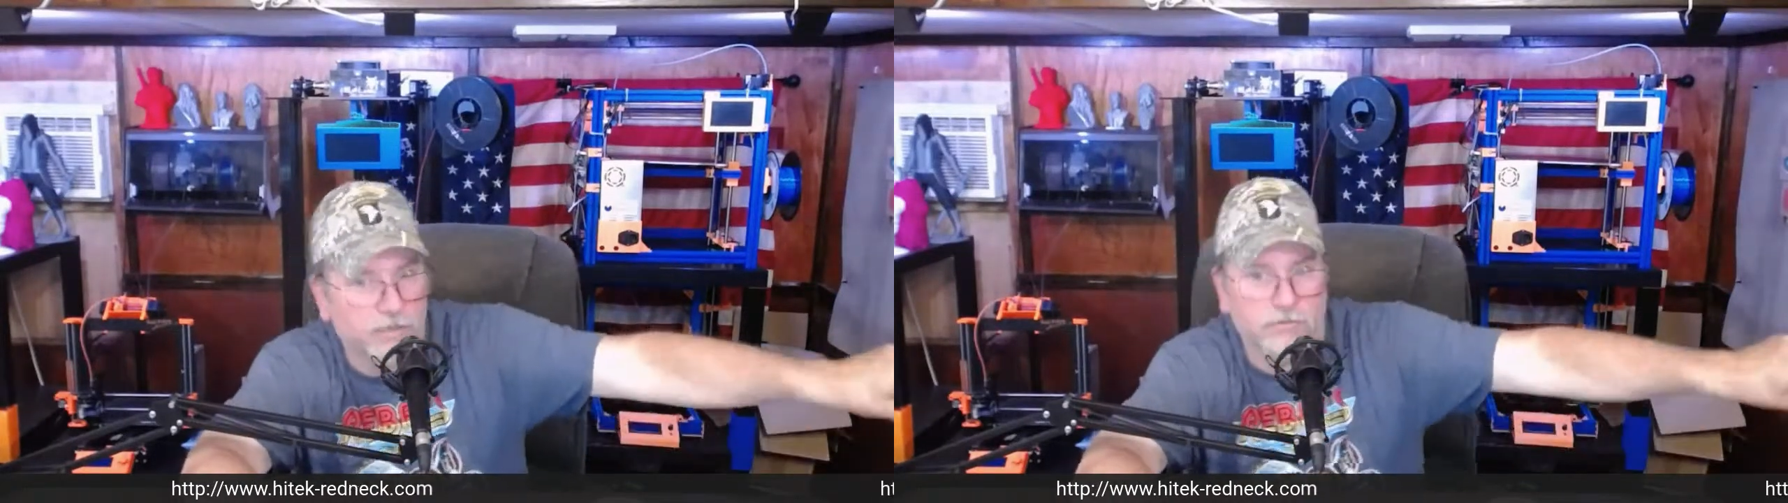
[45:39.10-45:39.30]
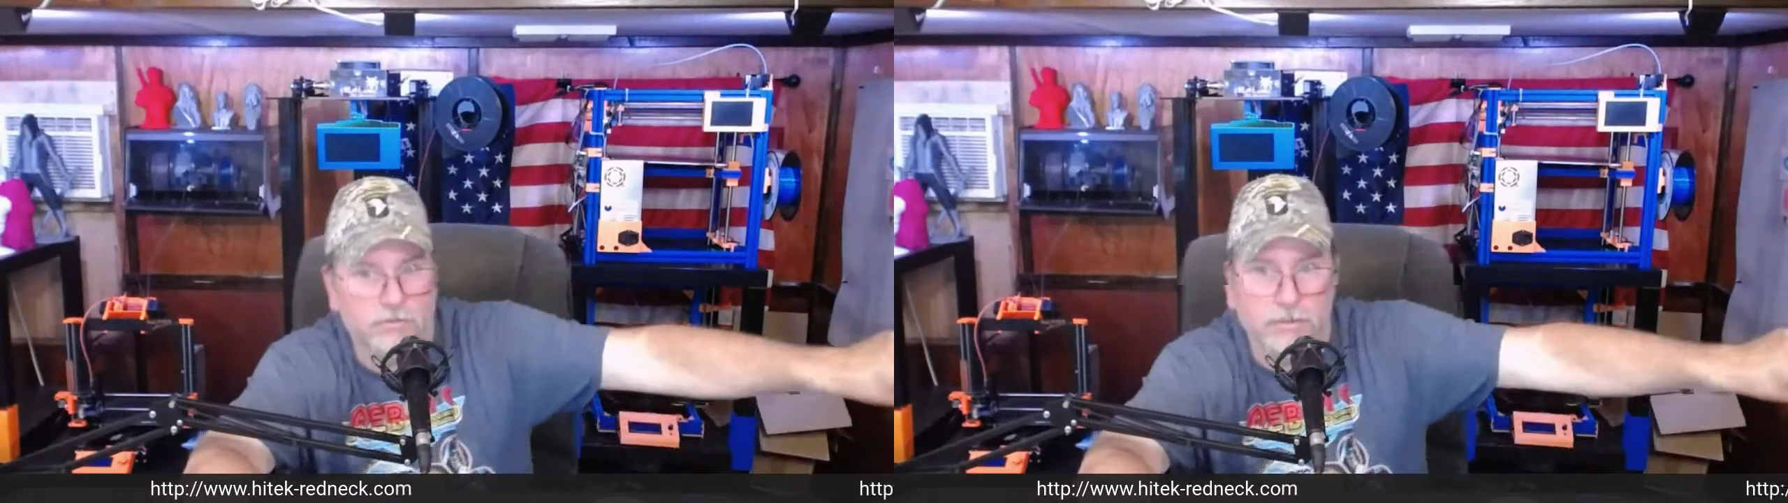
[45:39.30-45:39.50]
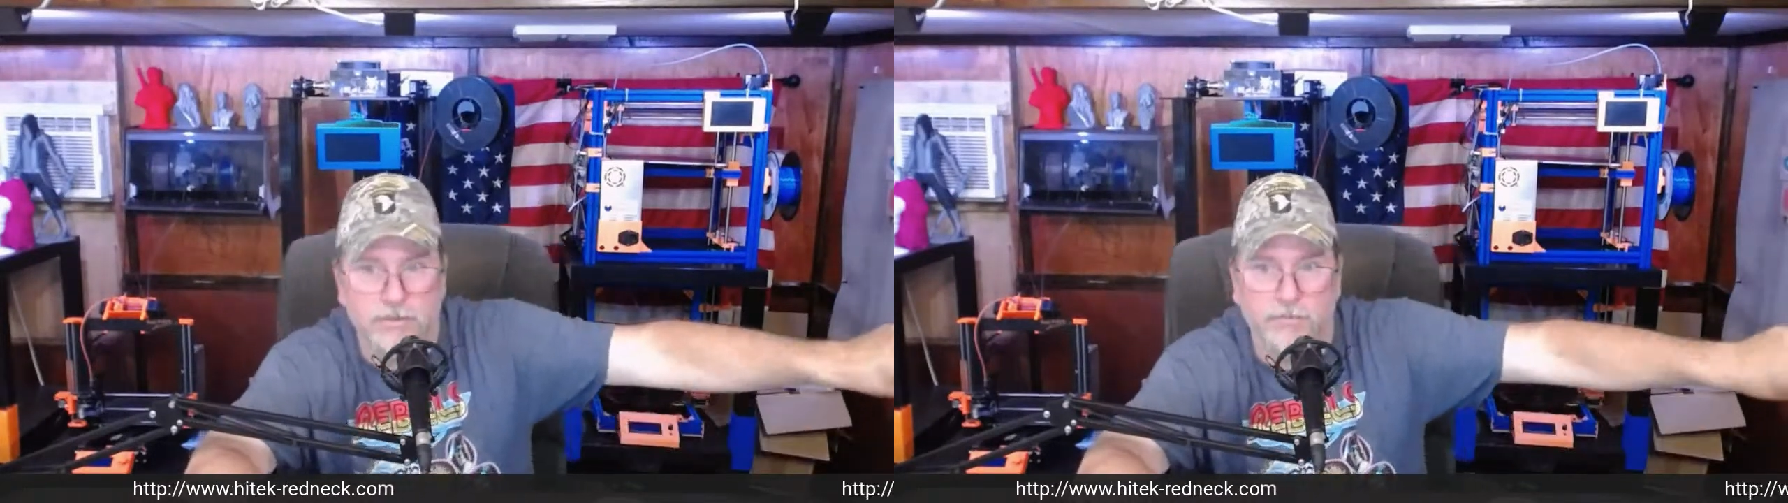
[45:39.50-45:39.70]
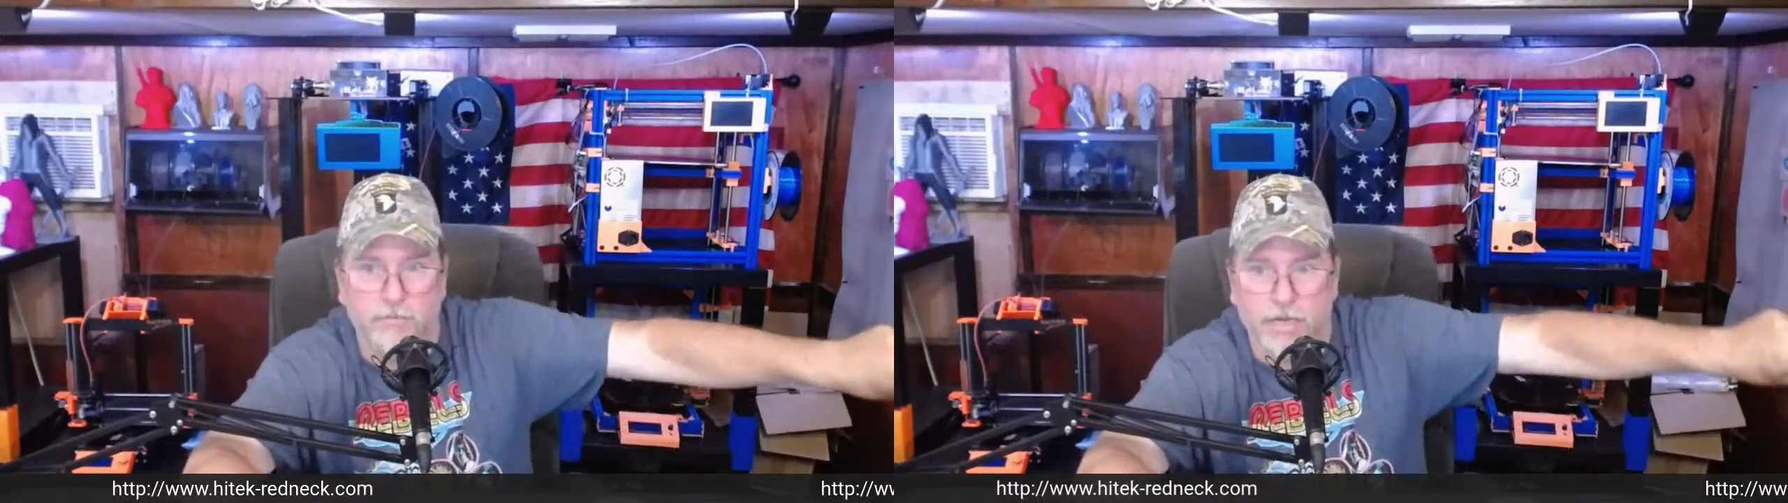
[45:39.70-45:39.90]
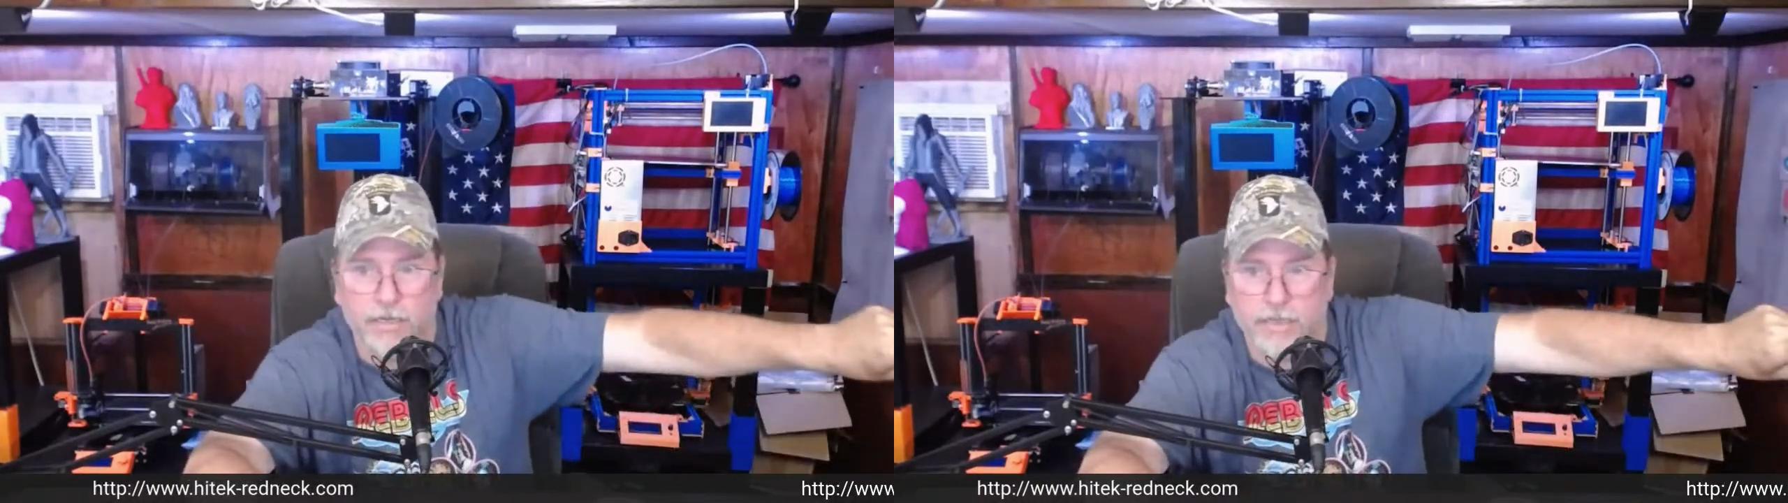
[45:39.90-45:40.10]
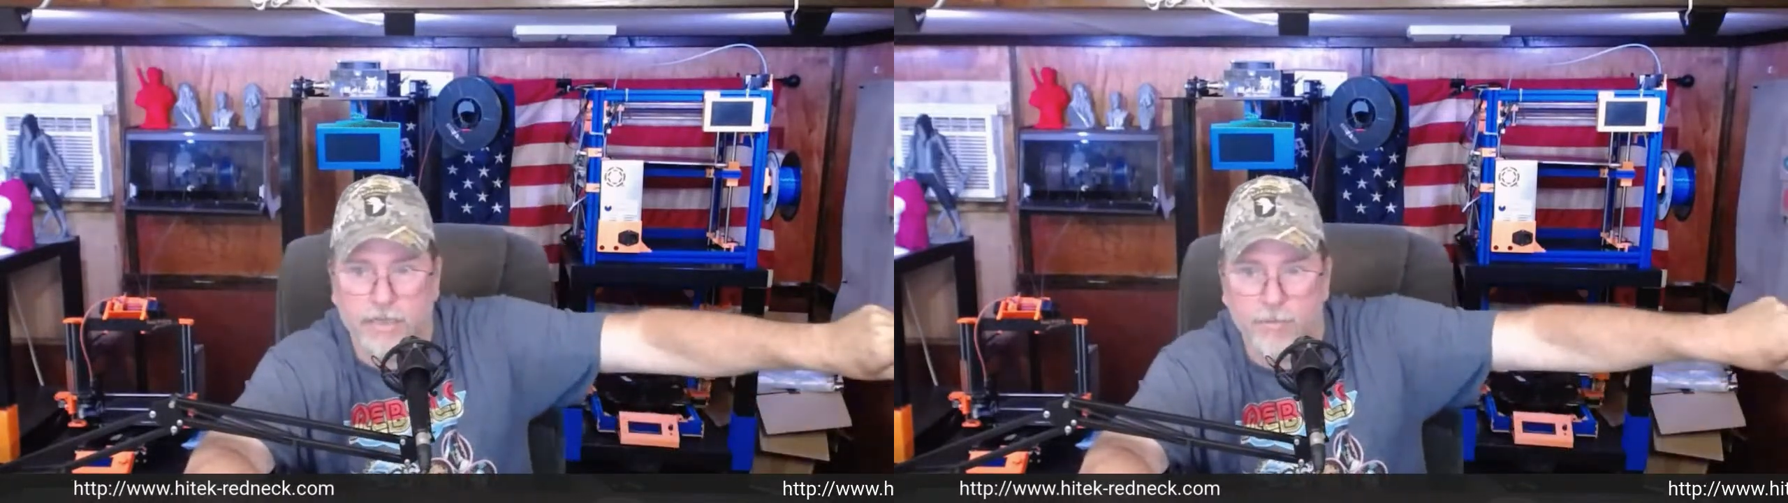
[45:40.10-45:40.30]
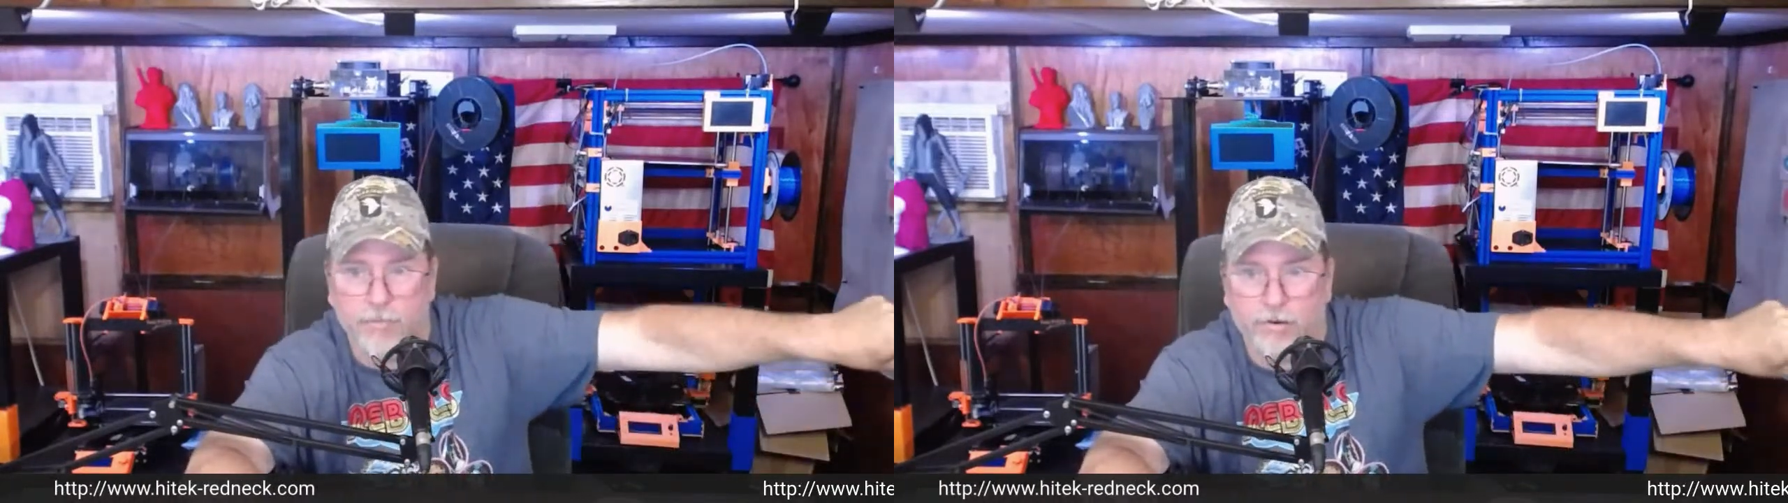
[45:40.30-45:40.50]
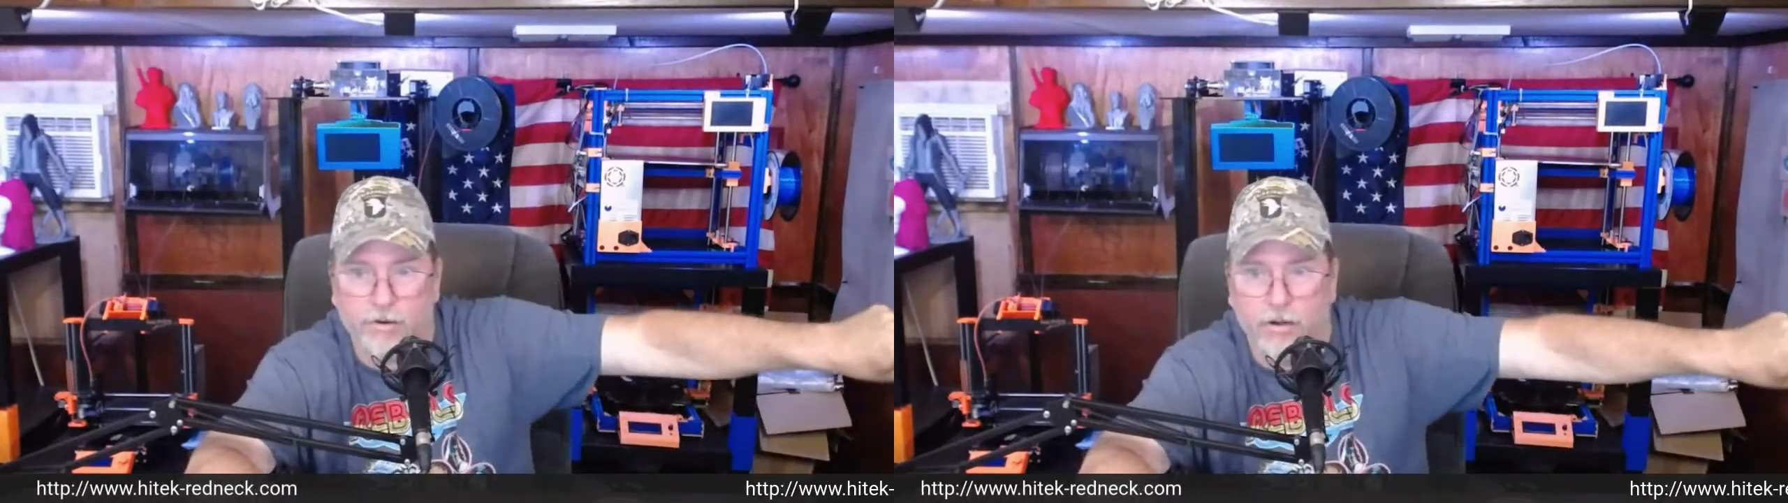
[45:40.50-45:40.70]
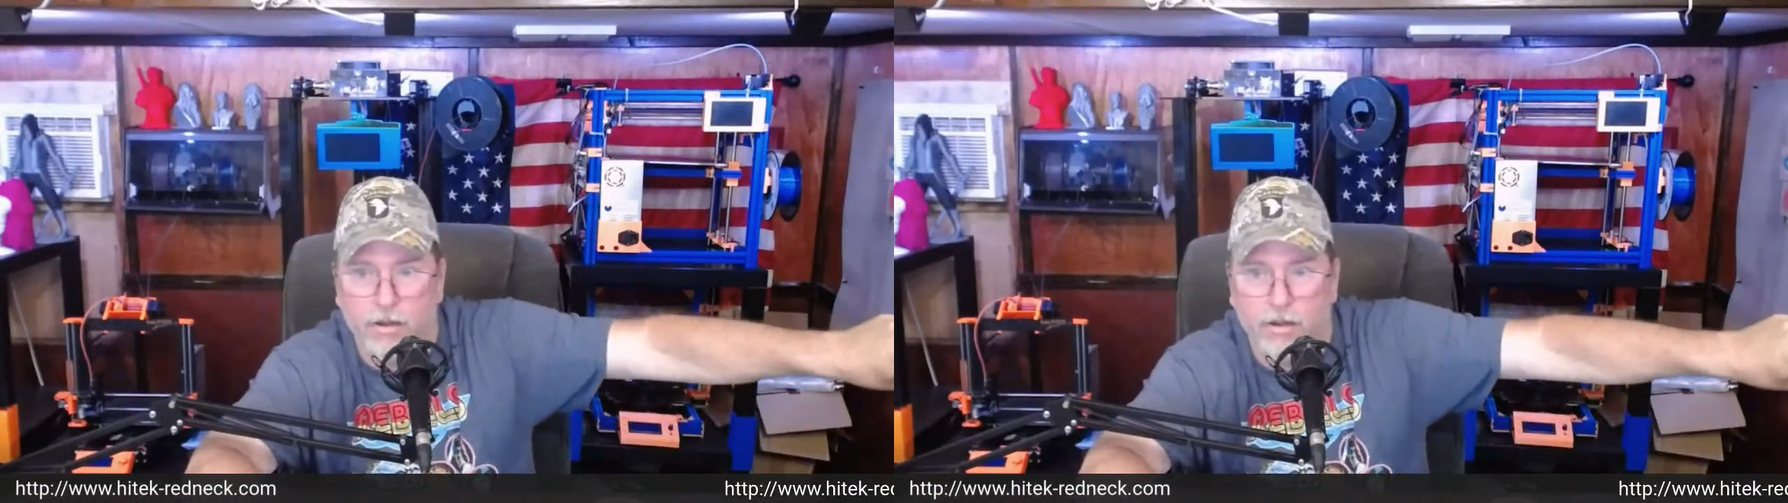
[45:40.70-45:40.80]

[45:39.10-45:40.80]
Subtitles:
It's in my camper